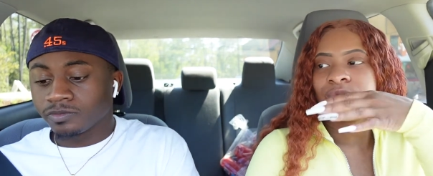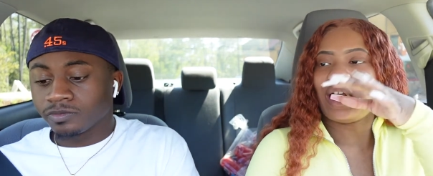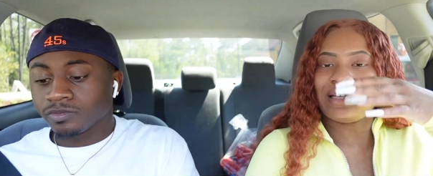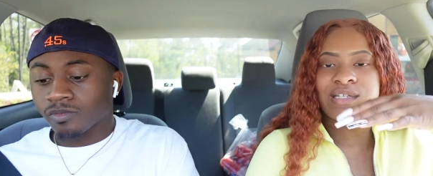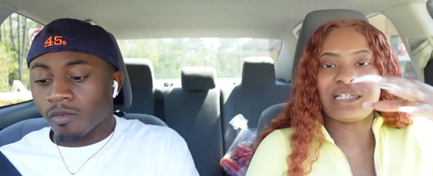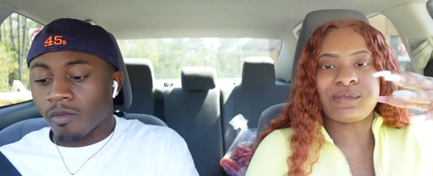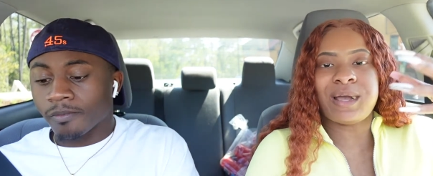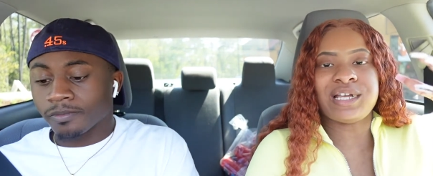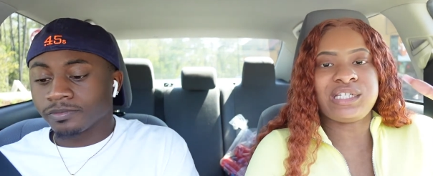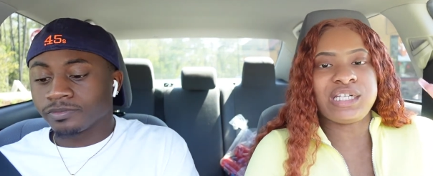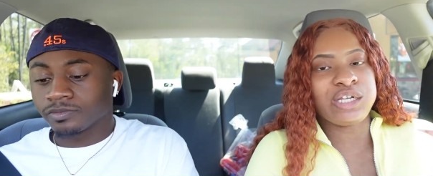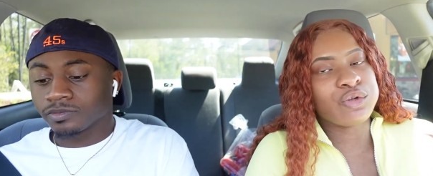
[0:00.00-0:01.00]
Speaker 1: Has that
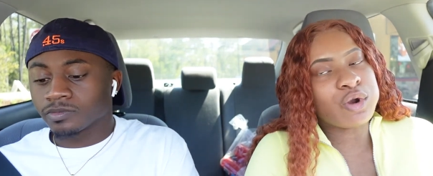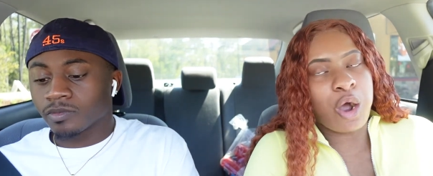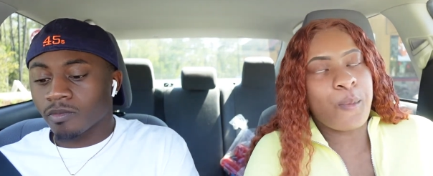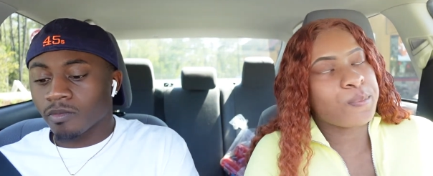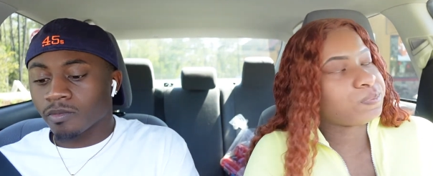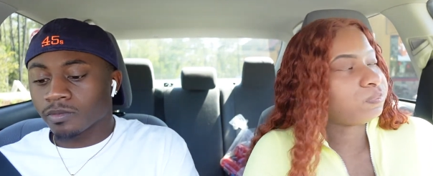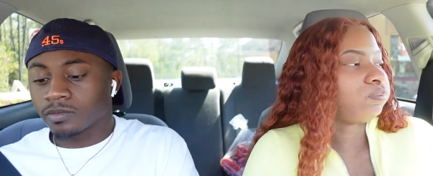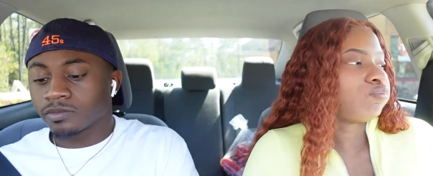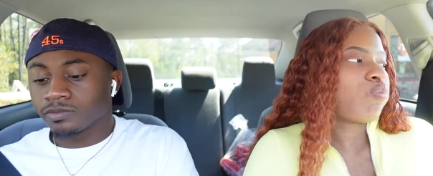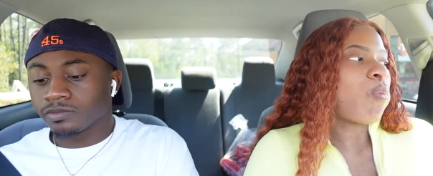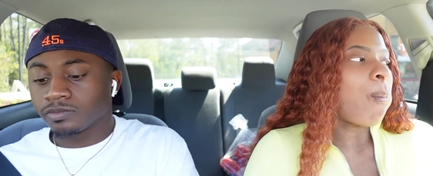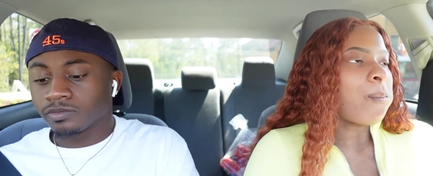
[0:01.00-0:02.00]
spicy, you know,
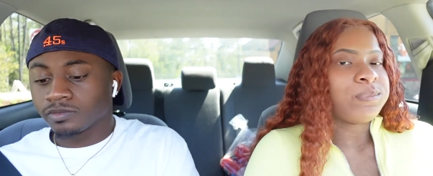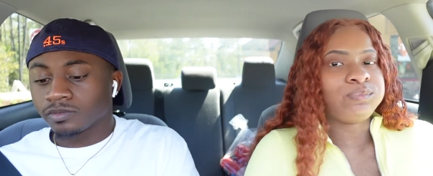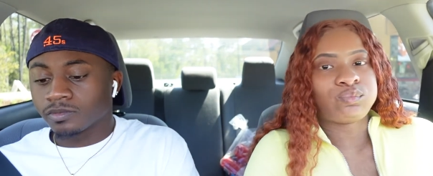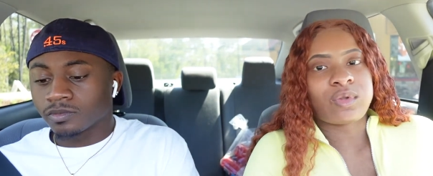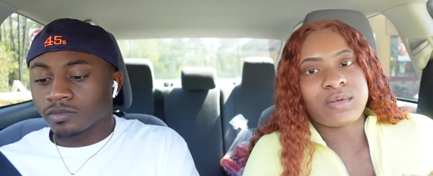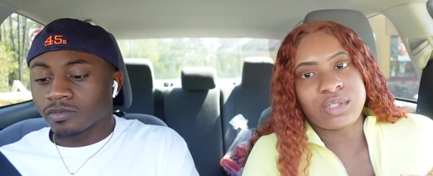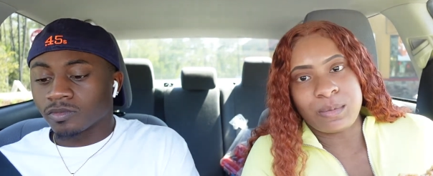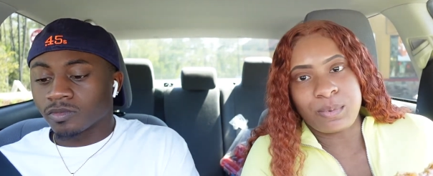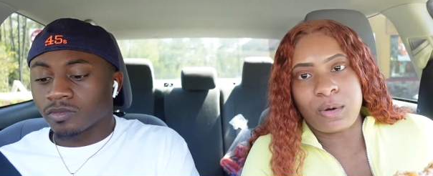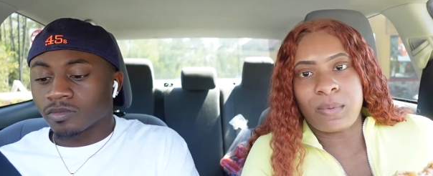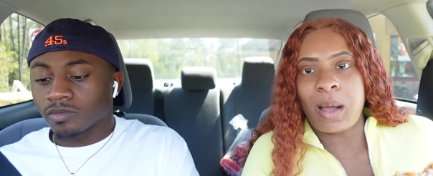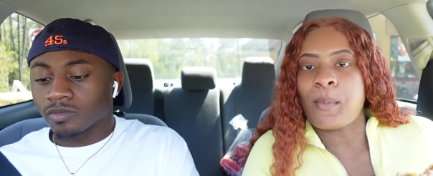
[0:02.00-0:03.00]

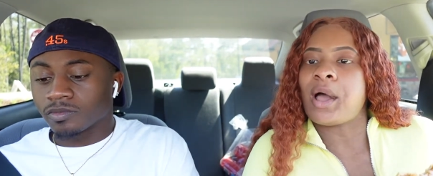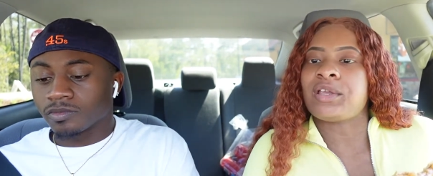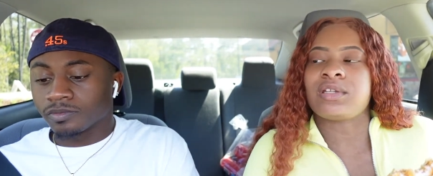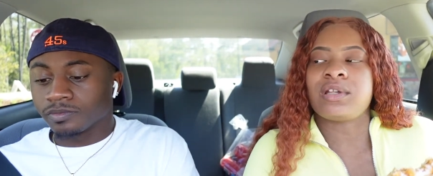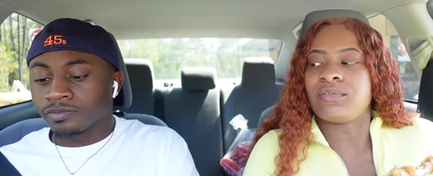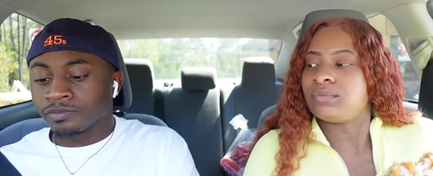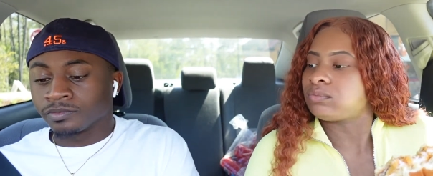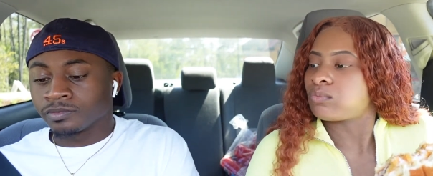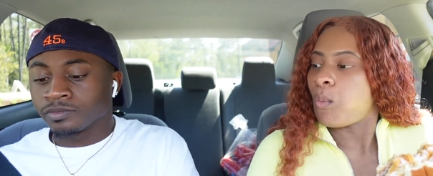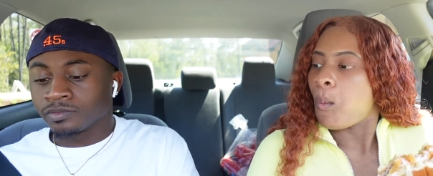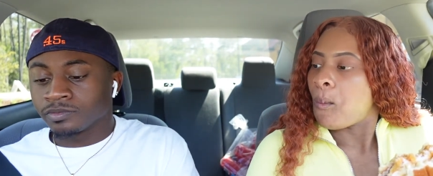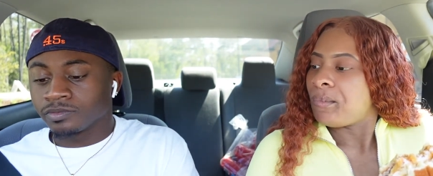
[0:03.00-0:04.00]
typical Popeye stuff.
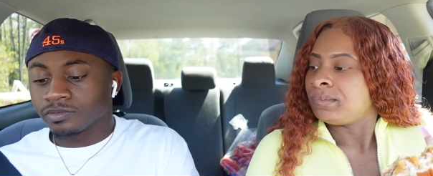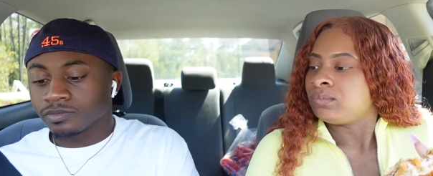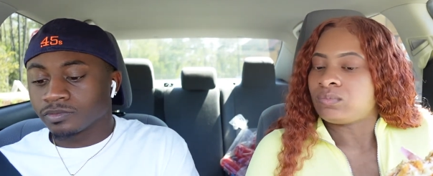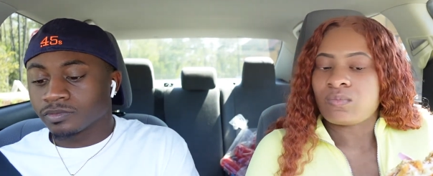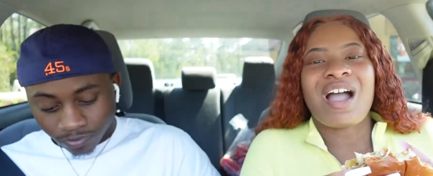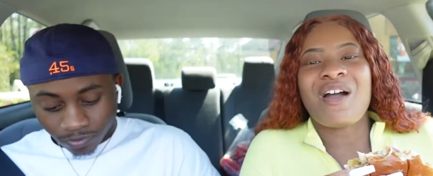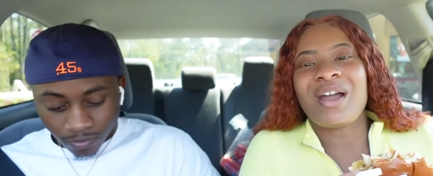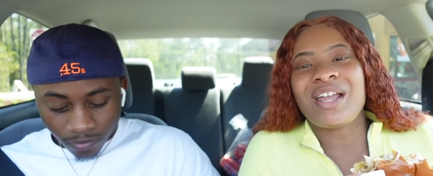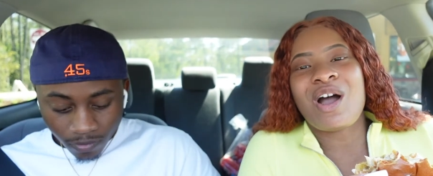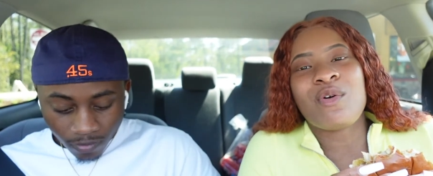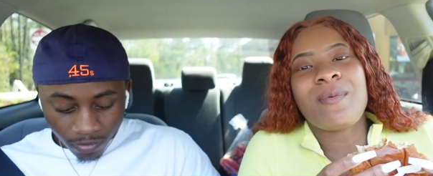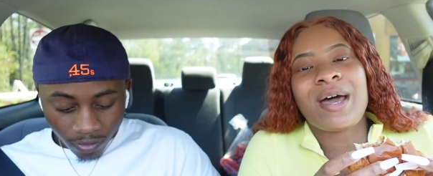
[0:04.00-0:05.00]
All right,
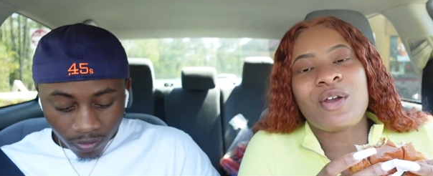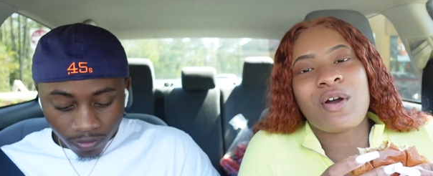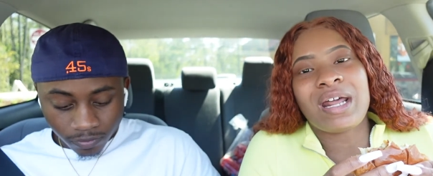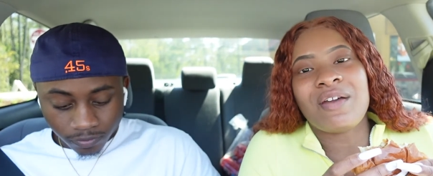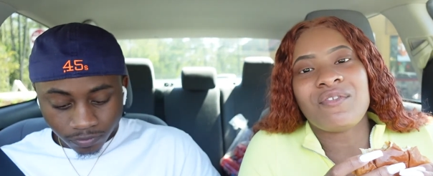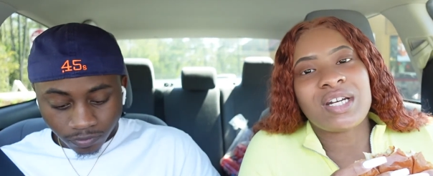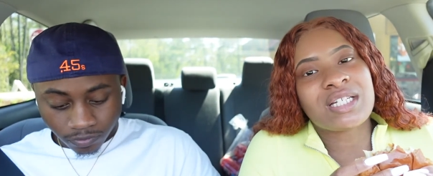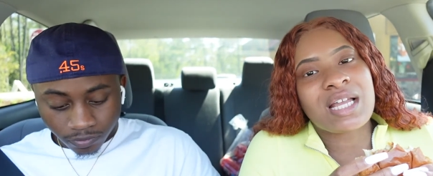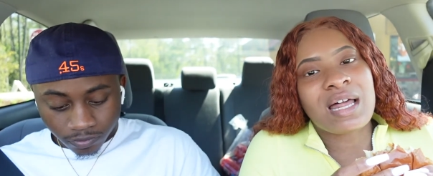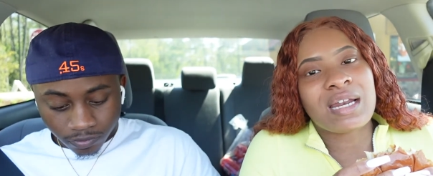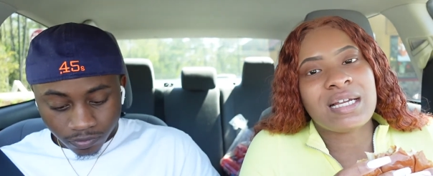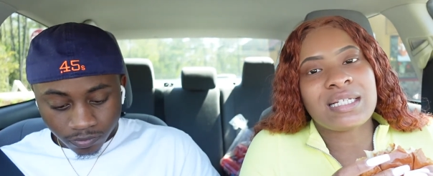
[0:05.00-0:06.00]
y'all, we about to go ahead and finish
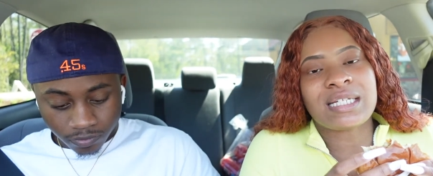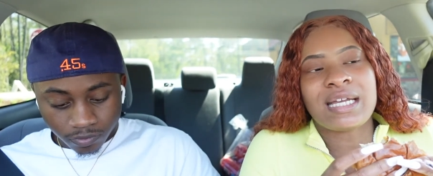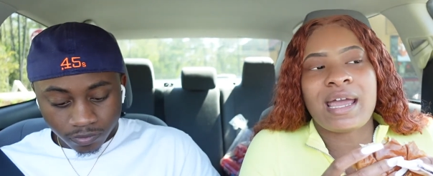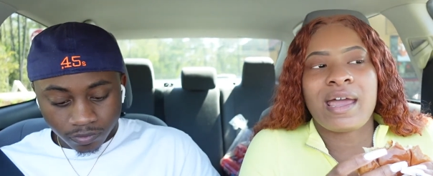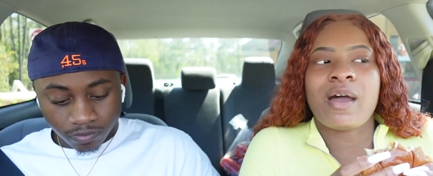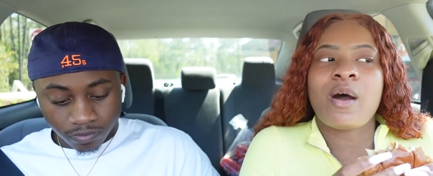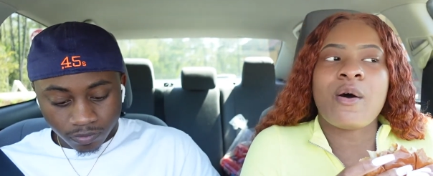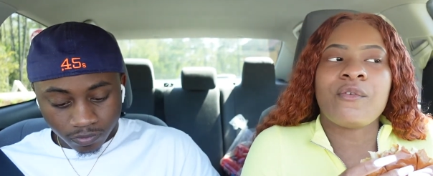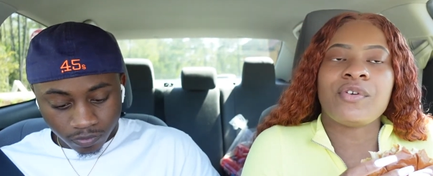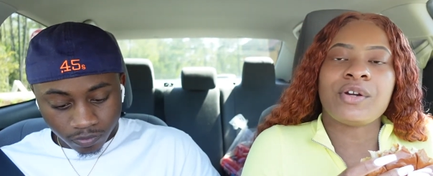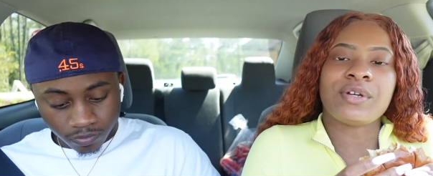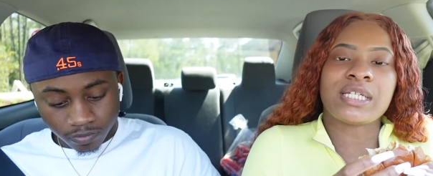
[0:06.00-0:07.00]
our lunch and head home
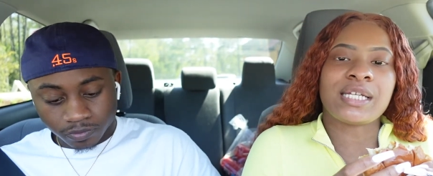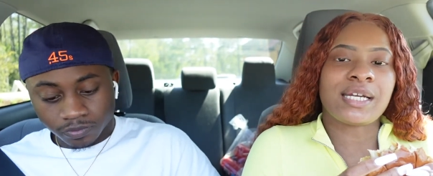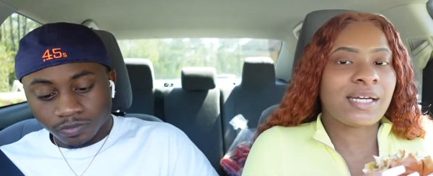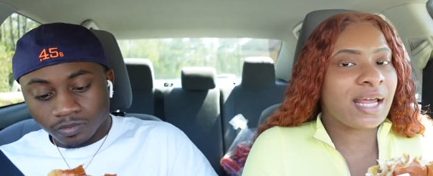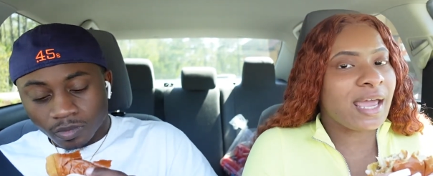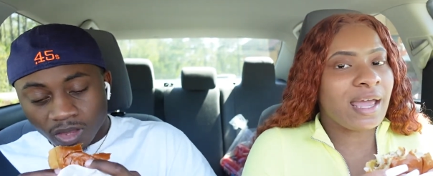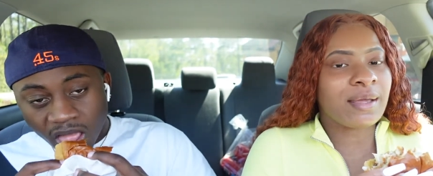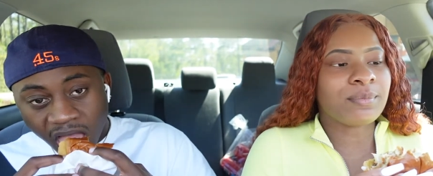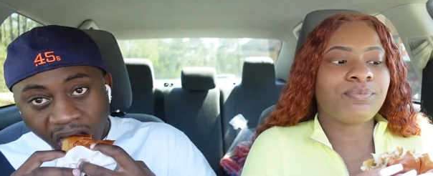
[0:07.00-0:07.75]
for the rest of the day.